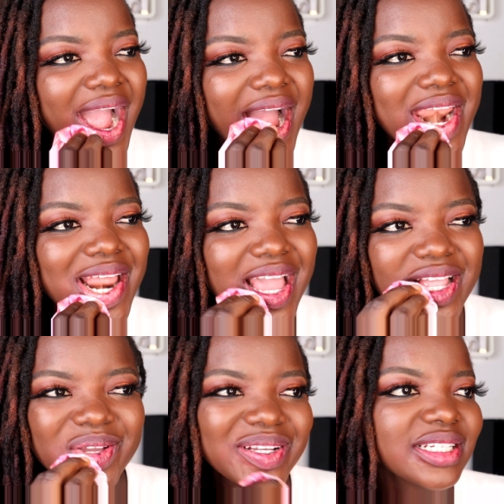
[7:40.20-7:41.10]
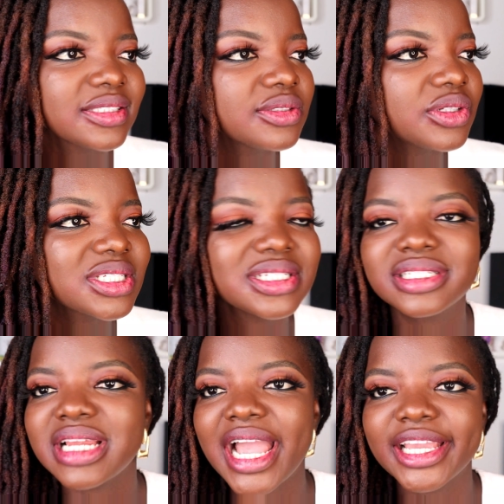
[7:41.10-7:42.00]
And I like the fact that it doesn't
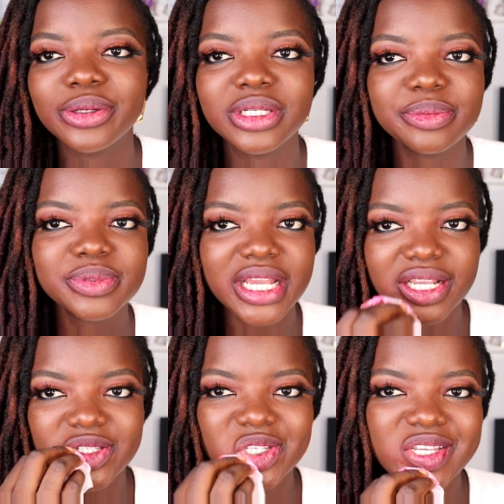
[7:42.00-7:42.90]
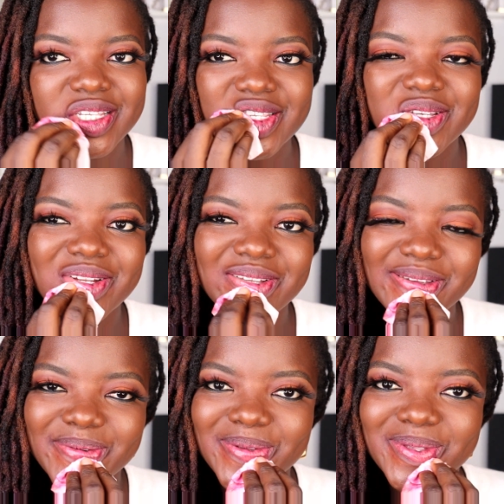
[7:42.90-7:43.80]
dye your lips. Like it changes, you know,
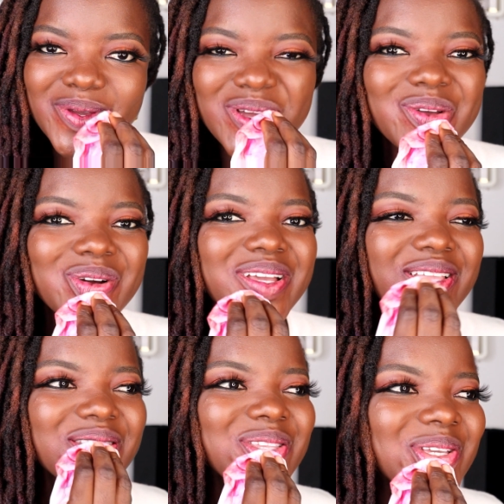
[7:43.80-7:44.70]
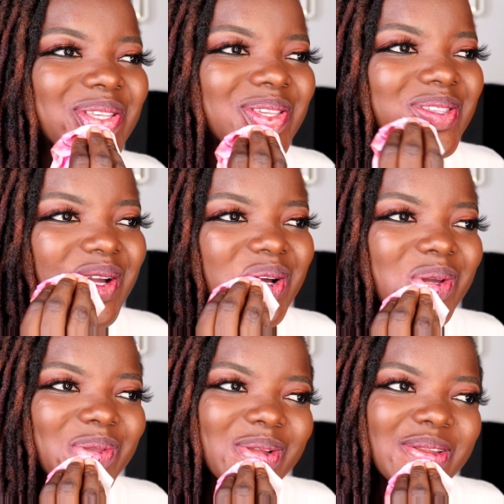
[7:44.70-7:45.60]
some lipstick when you wear it just changes the color
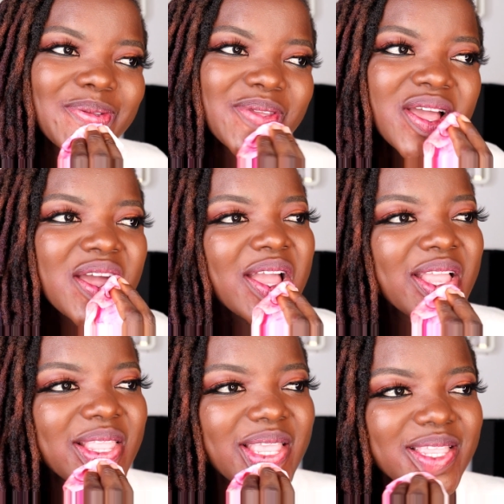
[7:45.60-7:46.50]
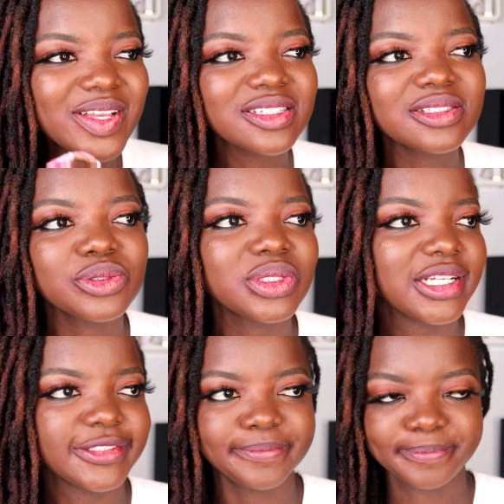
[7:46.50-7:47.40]
of your lips. This doesn't do that.